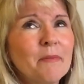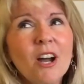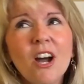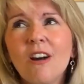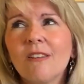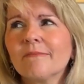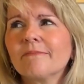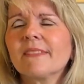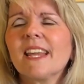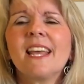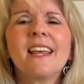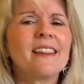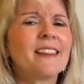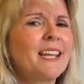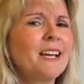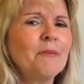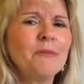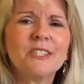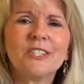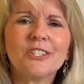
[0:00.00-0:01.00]
Oh,
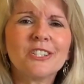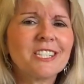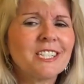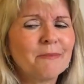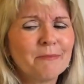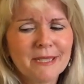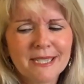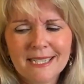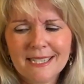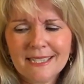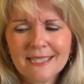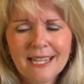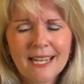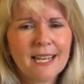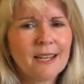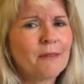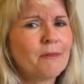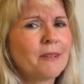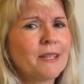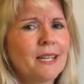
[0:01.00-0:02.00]
that was just a
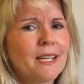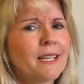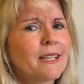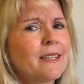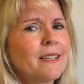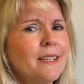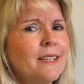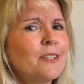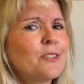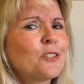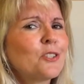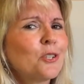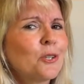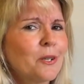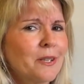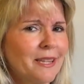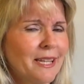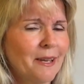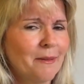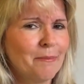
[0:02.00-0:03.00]
mistake when I
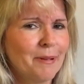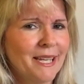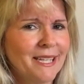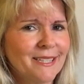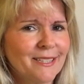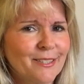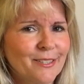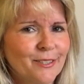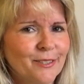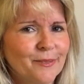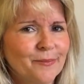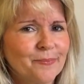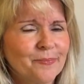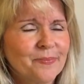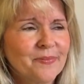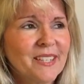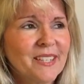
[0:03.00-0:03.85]
took that pencil.